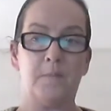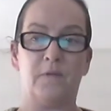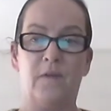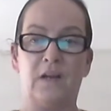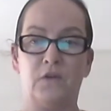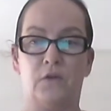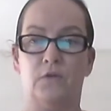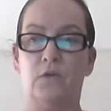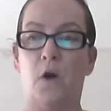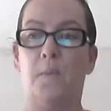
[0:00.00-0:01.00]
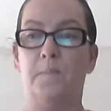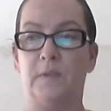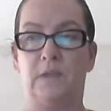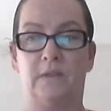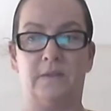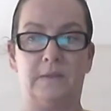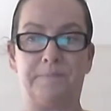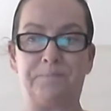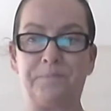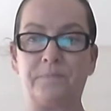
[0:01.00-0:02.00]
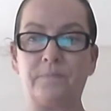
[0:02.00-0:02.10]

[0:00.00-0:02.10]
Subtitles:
professional competence.